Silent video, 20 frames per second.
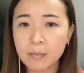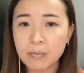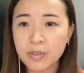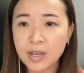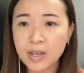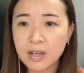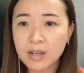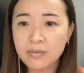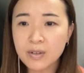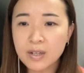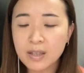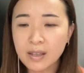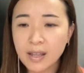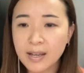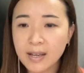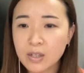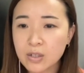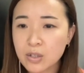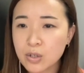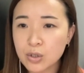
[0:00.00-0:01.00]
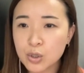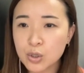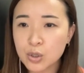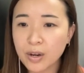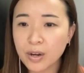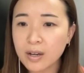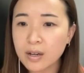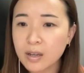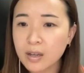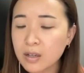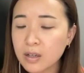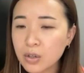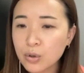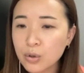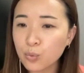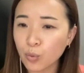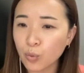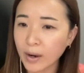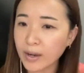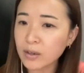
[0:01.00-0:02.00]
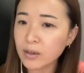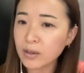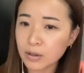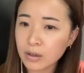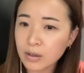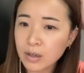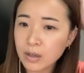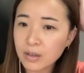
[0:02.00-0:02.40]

Think of it like you're training a new writer.